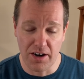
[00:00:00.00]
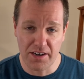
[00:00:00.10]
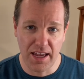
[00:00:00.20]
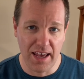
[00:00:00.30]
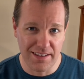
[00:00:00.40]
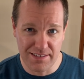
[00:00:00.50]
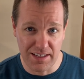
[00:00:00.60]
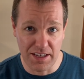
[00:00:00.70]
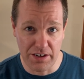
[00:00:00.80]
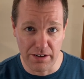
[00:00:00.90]
our case,
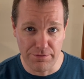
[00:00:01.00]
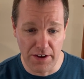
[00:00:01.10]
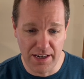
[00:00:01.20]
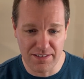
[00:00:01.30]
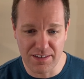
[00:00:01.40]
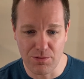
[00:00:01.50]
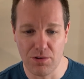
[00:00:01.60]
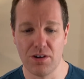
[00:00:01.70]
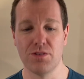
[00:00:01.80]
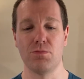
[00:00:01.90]
in a fantasy
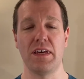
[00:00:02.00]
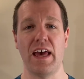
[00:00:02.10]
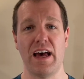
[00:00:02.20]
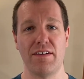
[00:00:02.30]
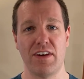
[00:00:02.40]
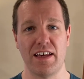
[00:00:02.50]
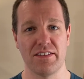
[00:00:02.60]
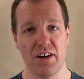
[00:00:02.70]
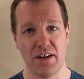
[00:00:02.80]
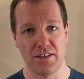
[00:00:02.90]
world, we have a
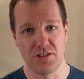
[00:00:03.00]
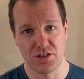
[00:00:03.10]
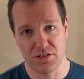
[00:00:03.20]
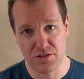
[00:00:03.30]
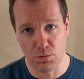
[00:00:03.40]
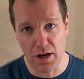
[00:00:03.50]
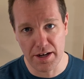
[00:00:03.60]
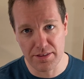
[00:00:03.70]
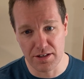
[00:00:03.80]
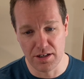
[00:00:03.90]
large
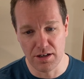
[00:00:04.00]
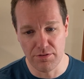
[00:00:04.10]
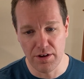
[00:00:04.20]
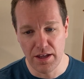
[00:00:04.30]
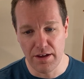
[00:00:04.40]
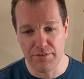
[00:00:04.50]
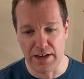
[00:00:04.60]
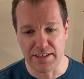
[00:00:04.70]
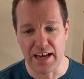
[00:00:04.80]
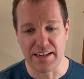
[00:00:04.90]
swath of
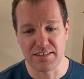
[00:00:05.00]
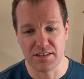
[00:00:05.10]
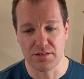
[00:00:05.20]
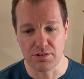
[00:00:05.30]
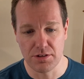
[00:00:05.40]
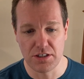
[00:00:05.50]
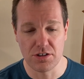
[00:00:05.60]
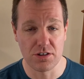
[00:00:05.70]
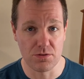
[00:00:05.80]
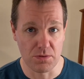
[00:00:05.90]
fantastical
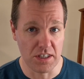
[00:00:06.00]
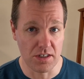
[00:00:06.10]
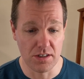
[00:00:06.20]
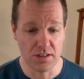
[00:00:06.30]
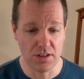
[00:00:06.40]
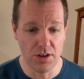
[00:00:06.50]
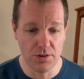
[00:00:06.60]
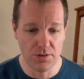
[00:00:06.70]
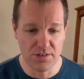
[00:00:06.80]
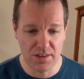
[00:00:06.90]
creatures we could
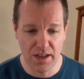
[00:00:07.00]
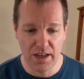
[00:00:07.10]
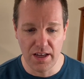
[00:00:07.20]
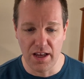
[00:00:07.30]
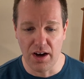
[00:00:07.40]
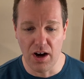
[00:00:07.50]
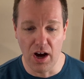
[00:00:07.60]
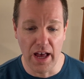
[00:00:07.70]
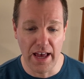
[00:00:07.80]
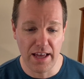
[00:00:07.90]
use,
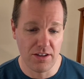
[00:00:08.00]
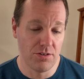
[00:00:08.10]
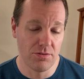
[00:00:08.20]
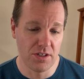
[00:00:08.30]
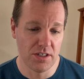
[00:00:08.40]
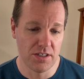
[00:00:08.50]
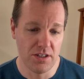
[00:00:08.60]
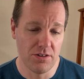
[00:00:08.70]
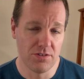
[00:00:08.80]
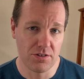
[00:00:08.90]
and you could
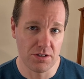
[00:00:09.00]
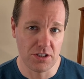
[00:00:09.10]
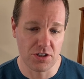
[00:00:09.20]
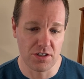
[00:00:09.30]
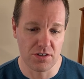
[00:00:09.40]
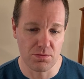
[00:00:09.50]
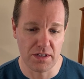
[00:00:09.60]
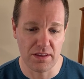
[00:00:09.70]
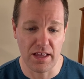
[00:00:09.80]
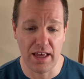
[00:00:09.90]
use creatures
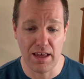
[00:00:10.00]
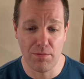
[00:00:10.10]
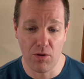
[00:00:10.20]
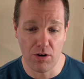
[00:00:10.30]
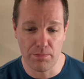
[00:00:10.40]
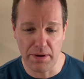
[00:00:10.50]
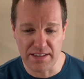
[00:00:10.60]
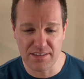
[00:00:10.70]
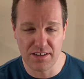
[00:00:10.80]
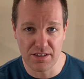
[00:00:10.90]
with a more
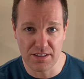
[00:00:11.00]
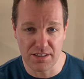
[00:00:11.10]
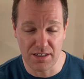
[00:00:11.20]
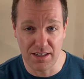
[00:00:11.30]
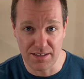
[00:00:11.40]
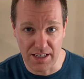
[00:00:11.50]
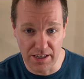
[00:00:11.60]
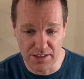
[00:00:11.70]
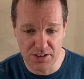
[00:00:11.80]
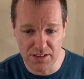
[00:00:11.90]
bestial
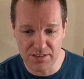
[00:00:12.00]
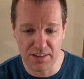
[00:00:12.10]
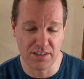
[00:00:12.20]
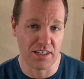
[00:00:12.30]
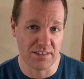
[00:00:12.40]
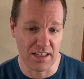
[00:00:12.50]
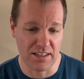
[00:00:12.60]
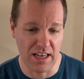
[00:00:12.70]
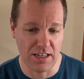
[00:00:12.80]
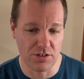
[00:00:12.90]
intelligence, such as a
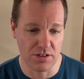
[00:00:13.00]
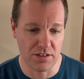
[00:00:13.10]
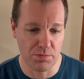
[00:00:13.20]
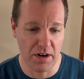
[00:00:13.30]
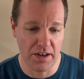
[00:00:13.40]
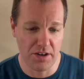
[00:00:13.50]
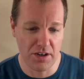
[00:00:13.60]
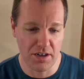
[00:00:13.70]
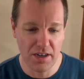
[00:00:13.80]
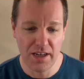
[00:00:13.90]
dangerous predator